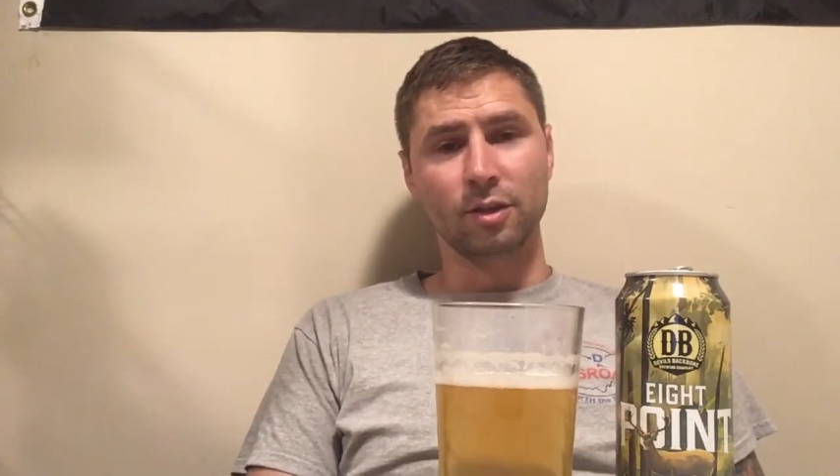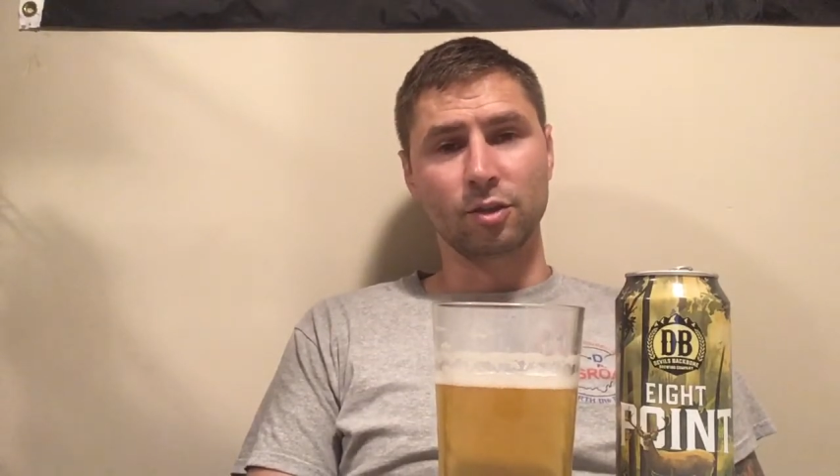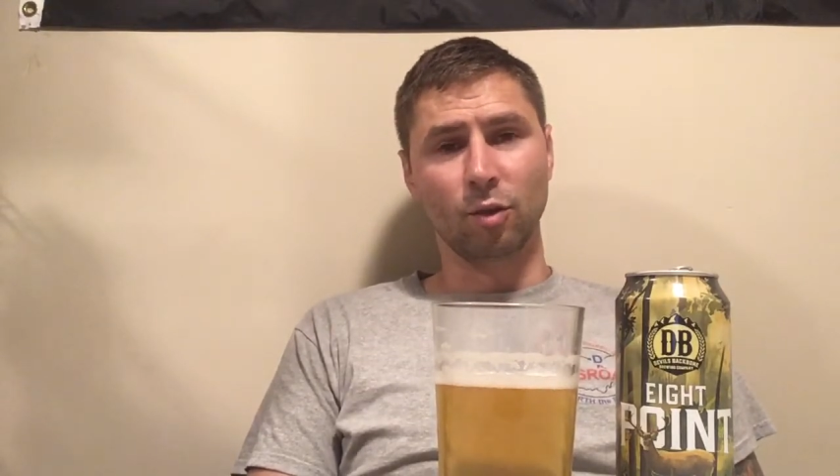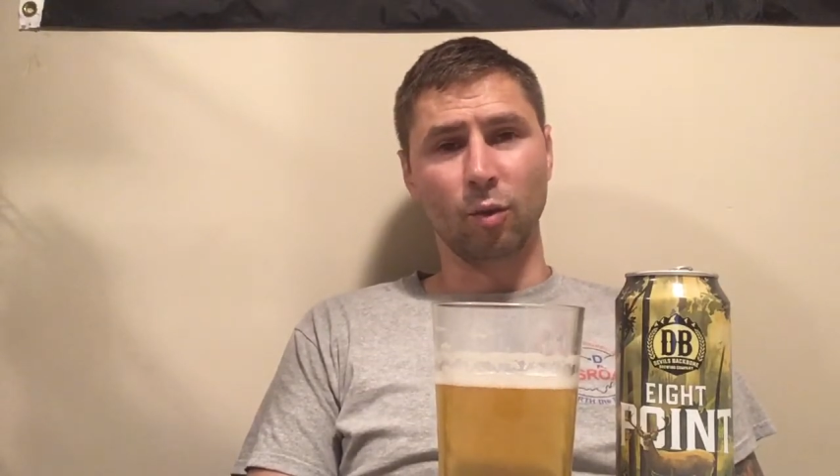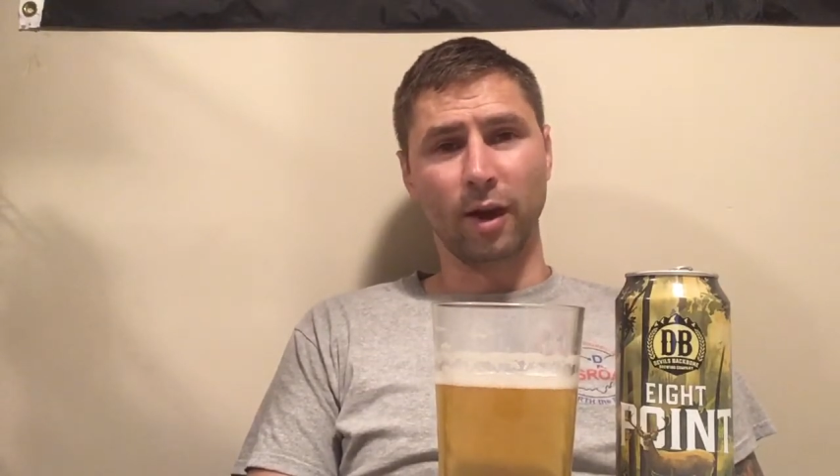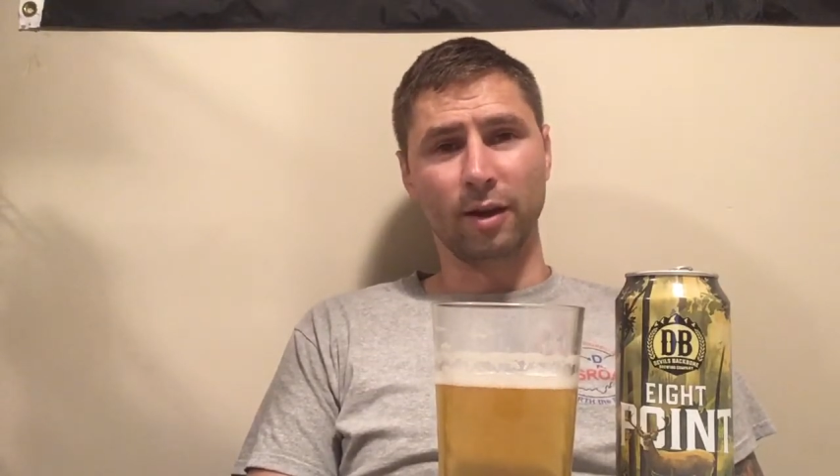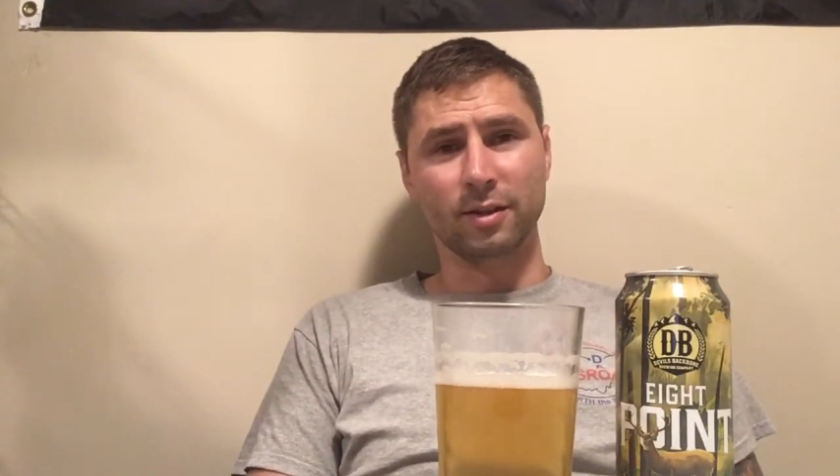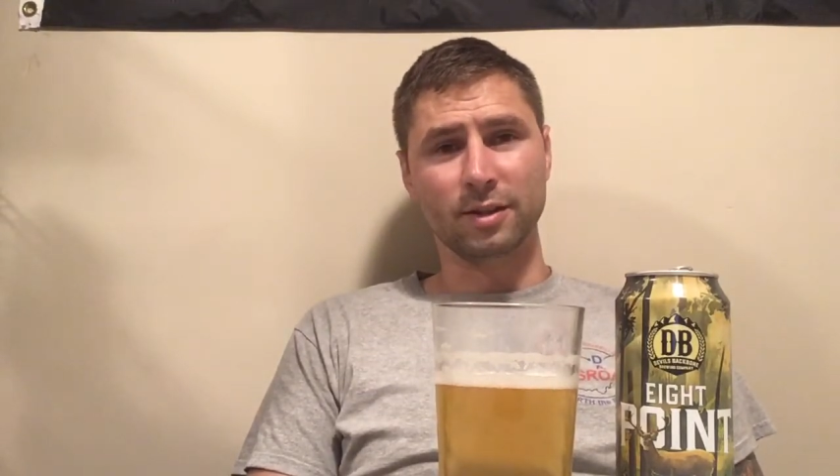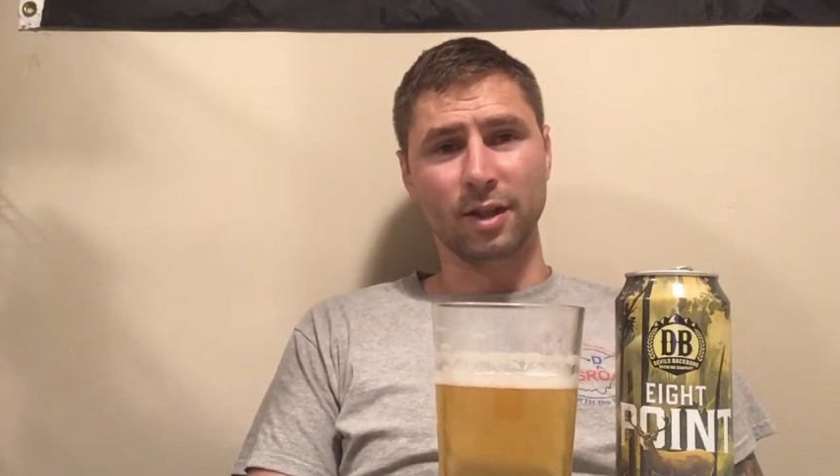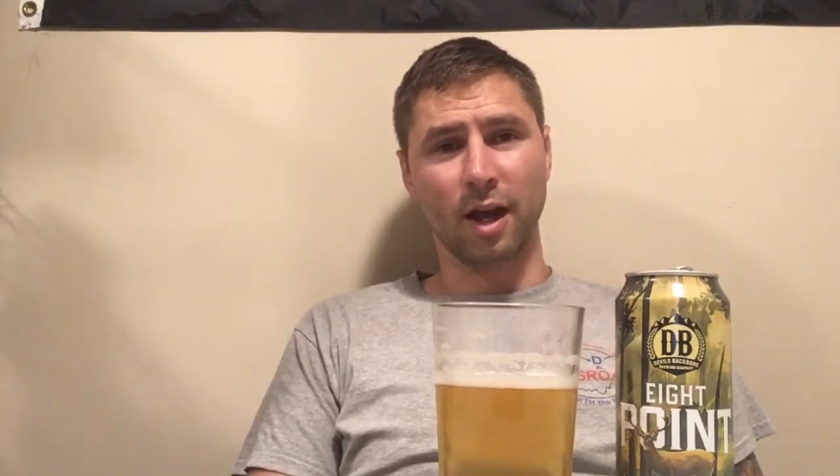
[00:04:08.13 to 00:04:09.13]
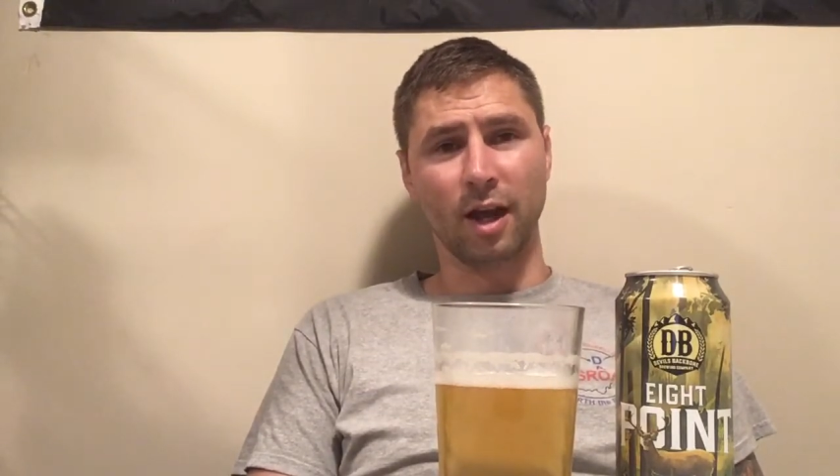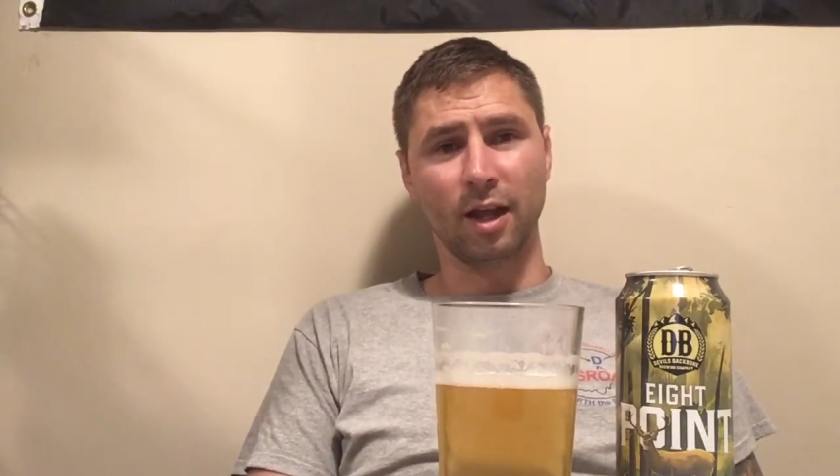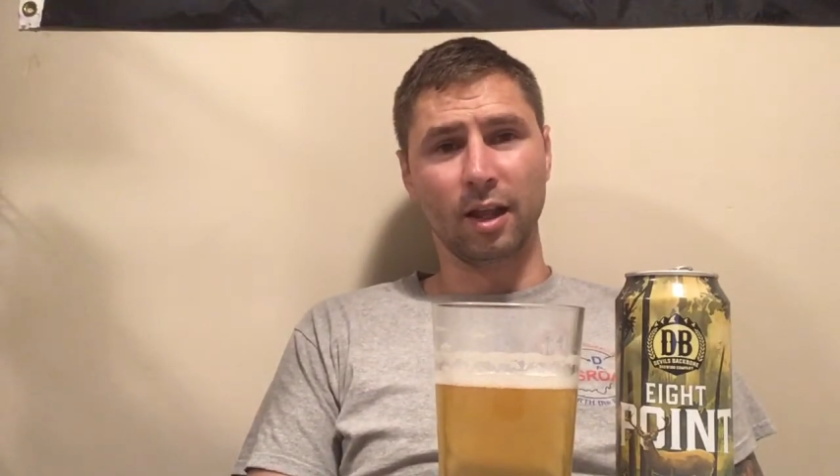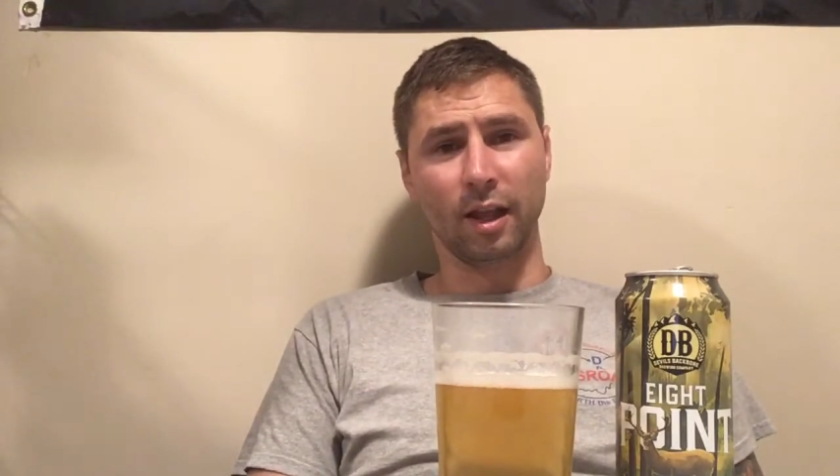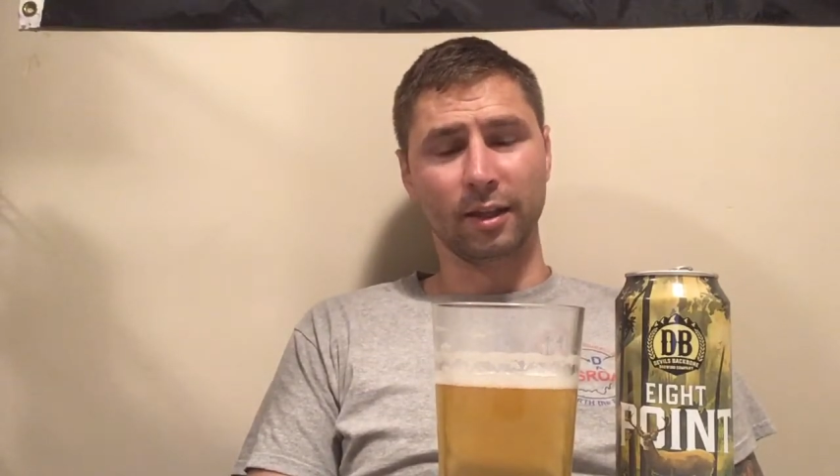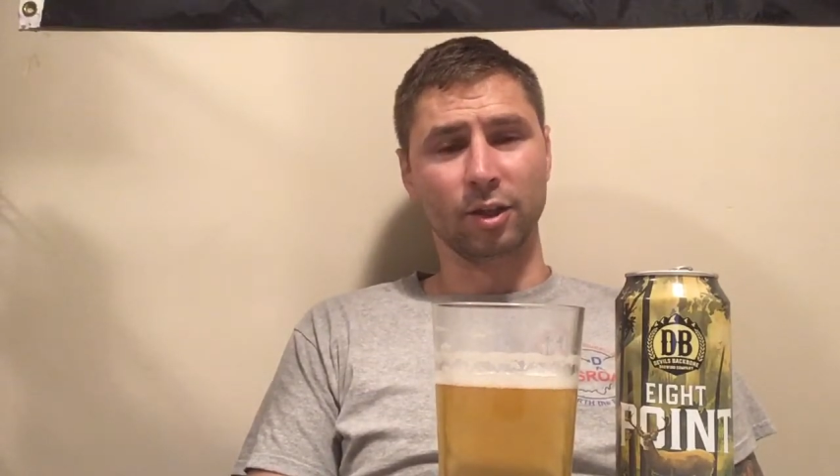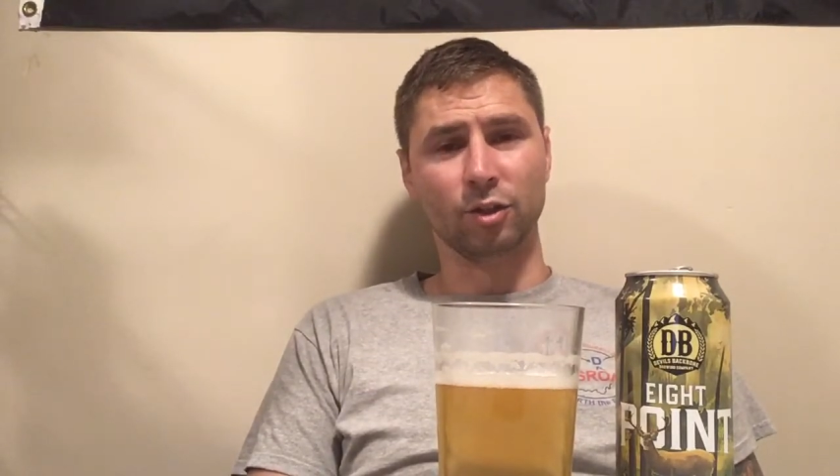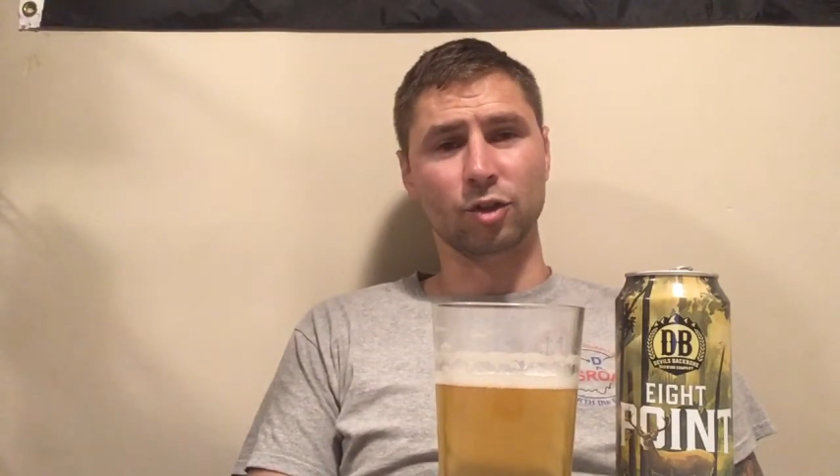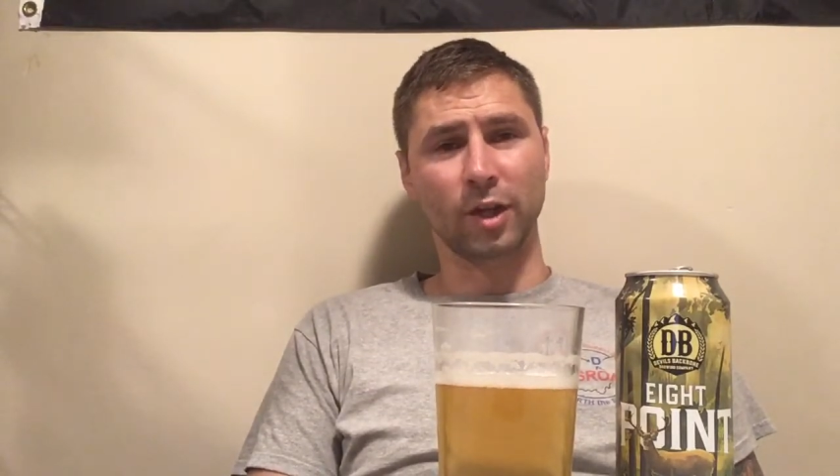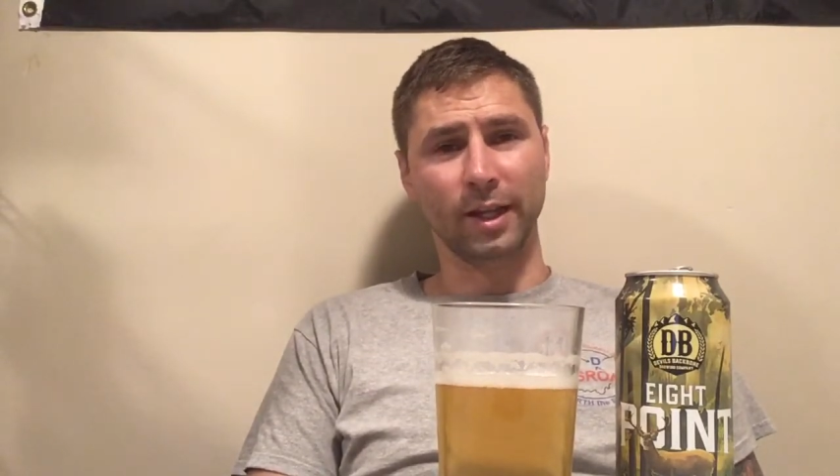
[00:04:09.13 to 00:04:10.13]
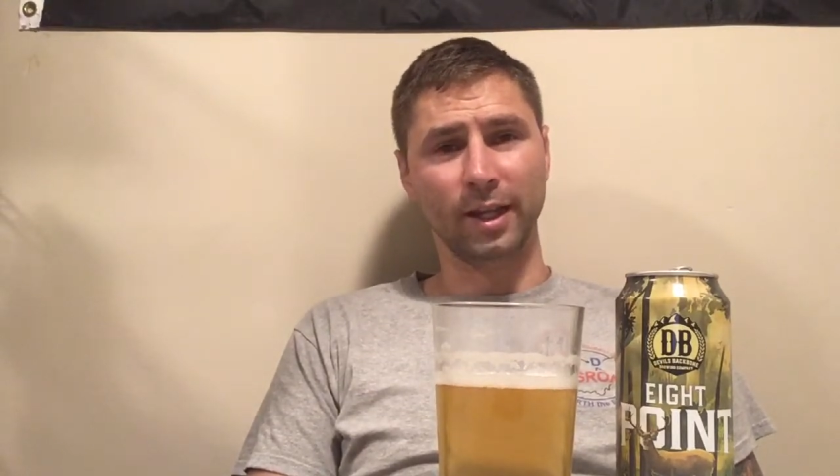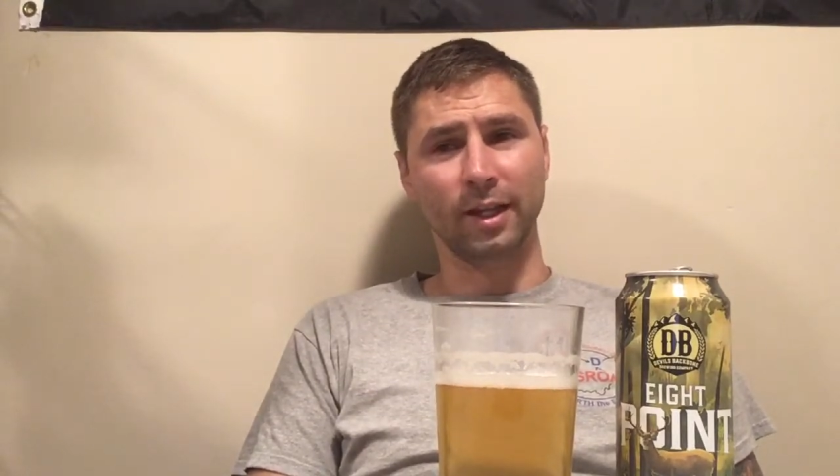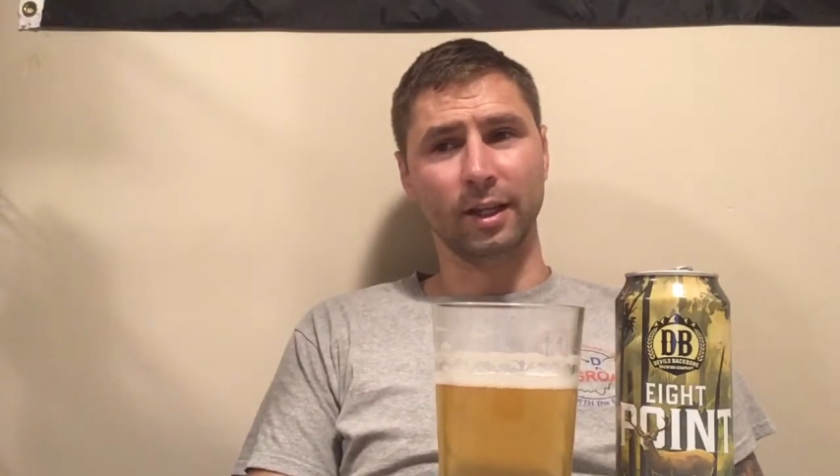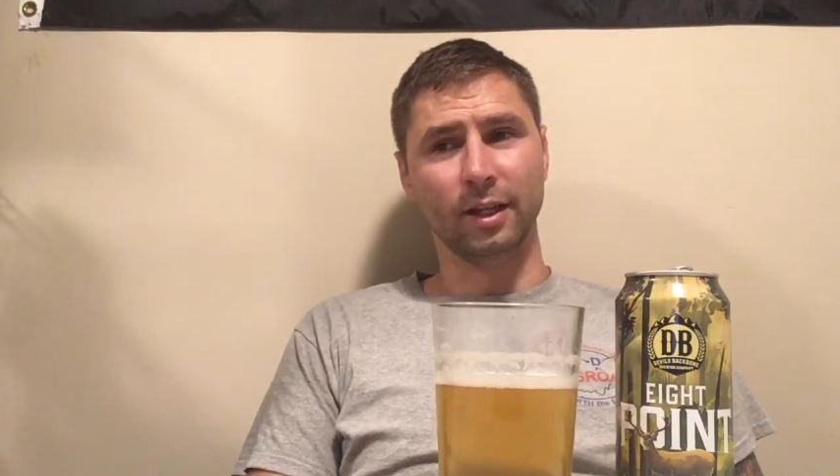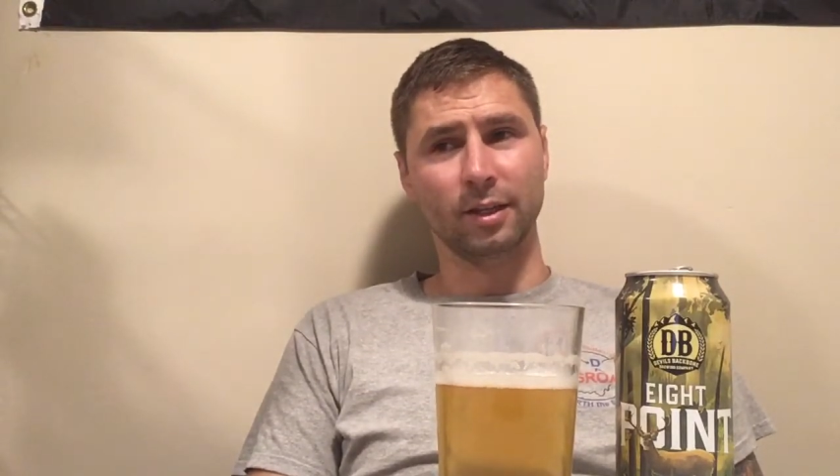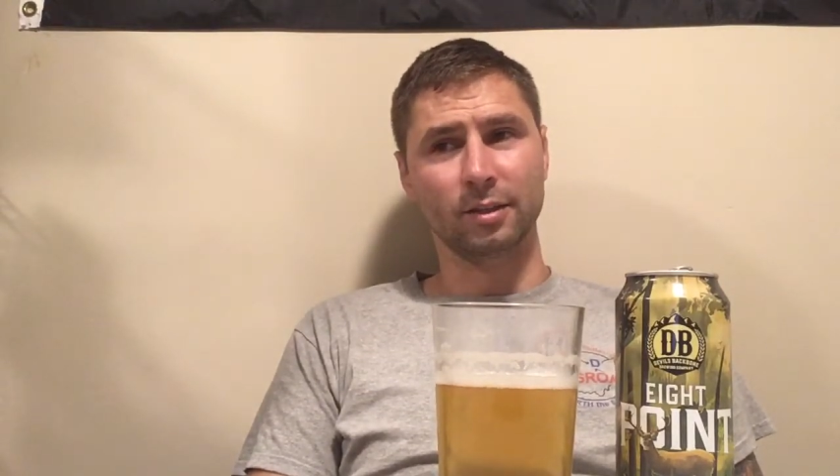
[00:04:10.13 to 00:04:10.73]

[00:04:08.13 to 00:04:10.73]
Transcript: to where it's not like you're drinking,